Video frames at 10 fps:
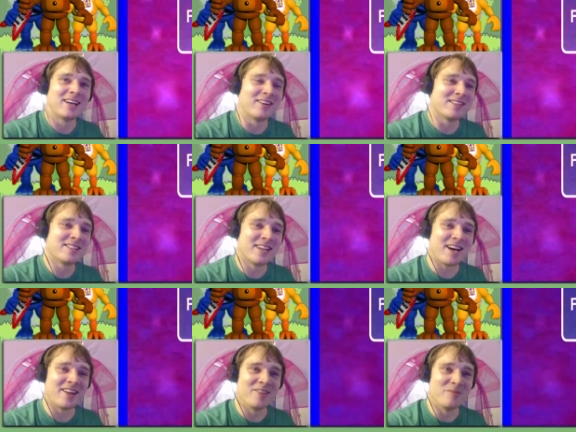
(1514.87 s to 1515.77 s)
I was
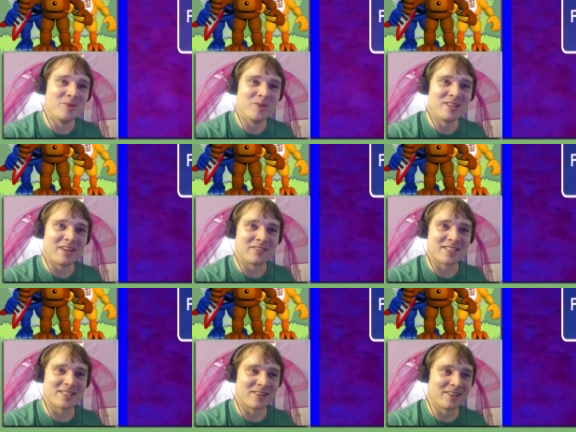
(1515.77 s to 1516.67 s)
not in the mood to have
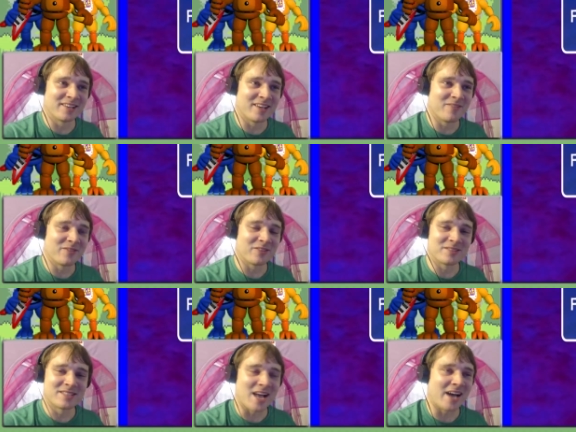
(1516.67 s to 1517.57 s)
to start again for
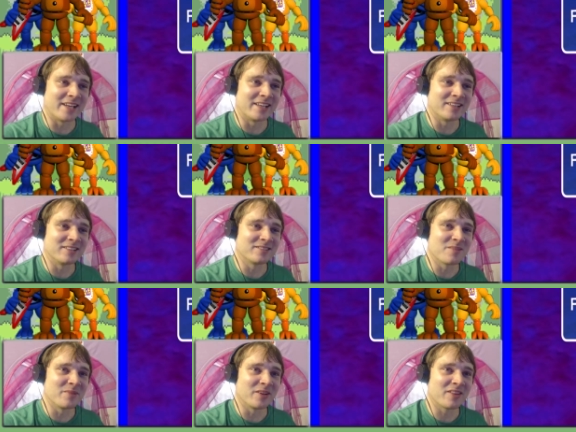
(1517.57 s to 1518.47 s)
dying
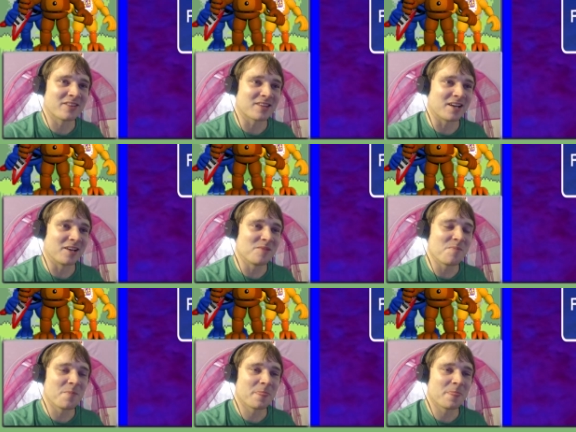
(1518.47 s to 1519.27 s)
the millionth time.